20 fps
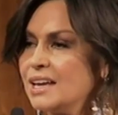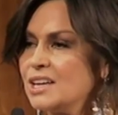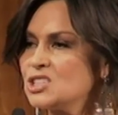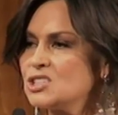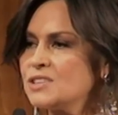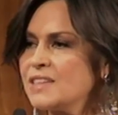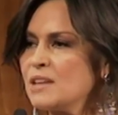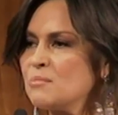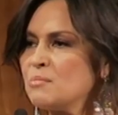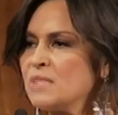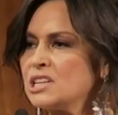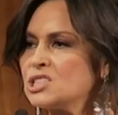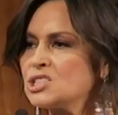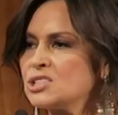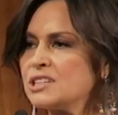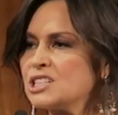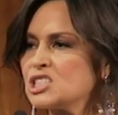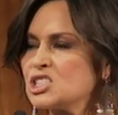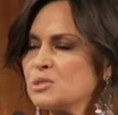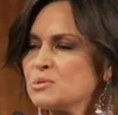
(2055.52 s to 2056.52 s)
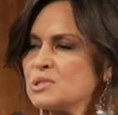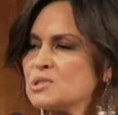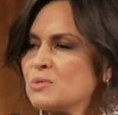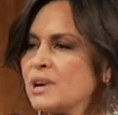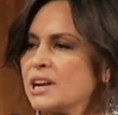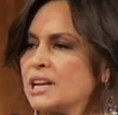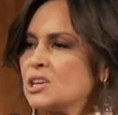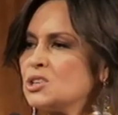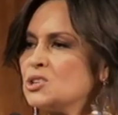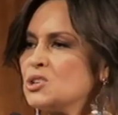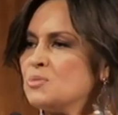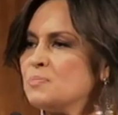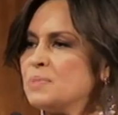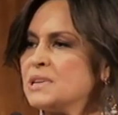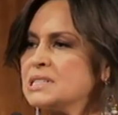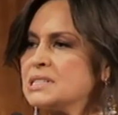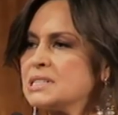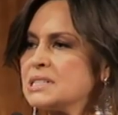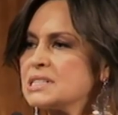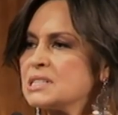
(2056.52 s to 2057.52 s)
She then mentioned that she was running a new
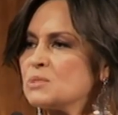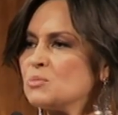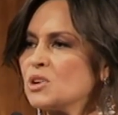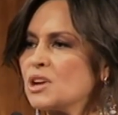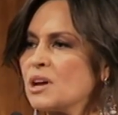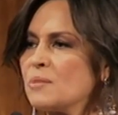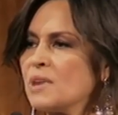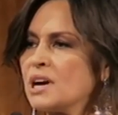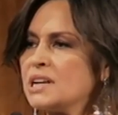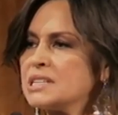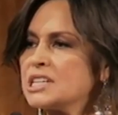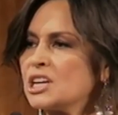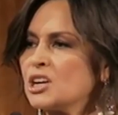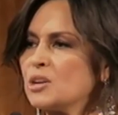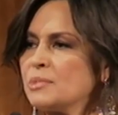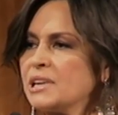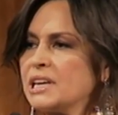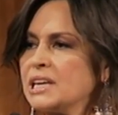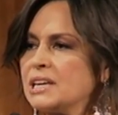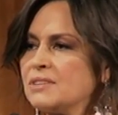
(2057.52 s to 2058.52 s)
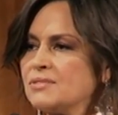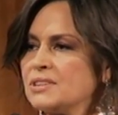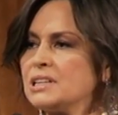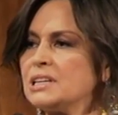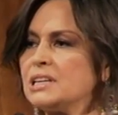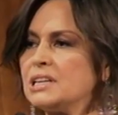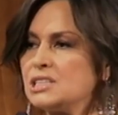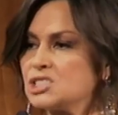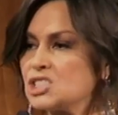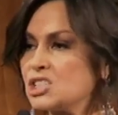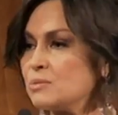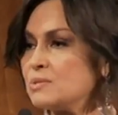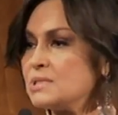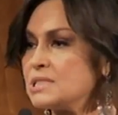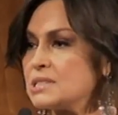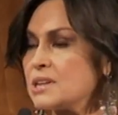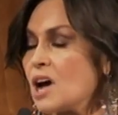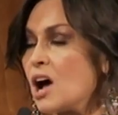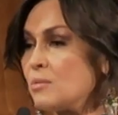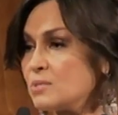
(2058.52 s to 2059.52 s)
business, and would I mind terribly given
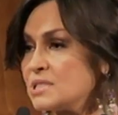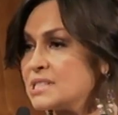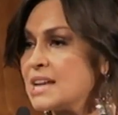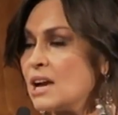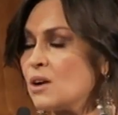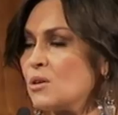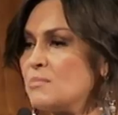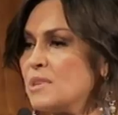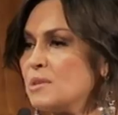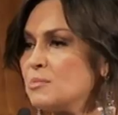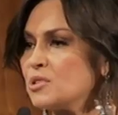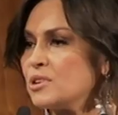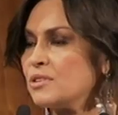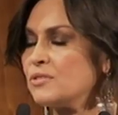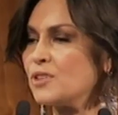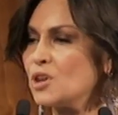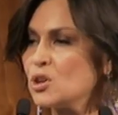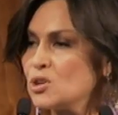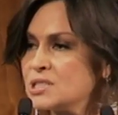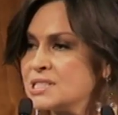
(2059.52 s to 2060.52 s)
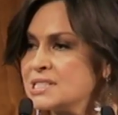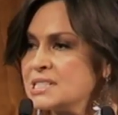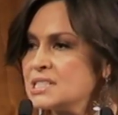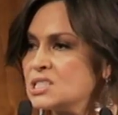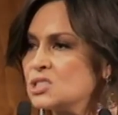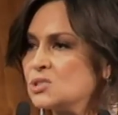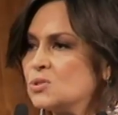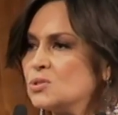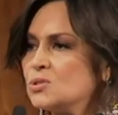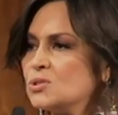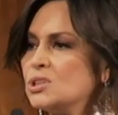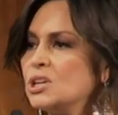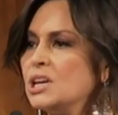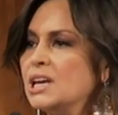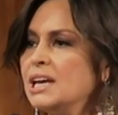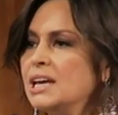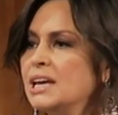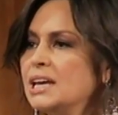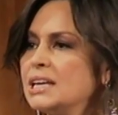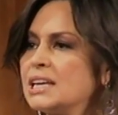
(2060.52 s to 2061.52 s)
I was now a member of her sisterhood,
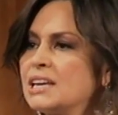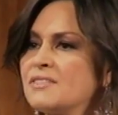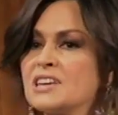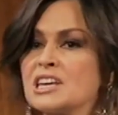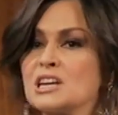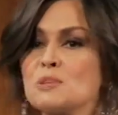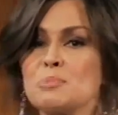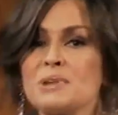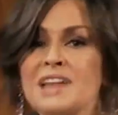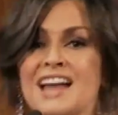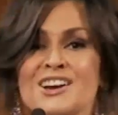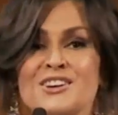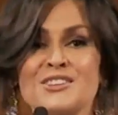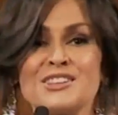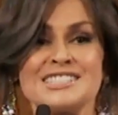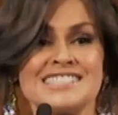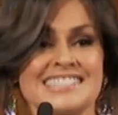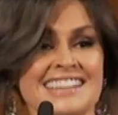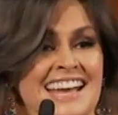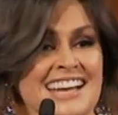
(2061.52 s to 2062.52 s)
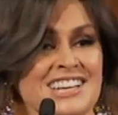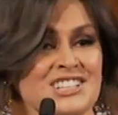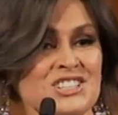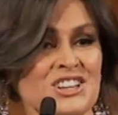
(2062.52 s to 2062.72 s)
giving it a plug on the Today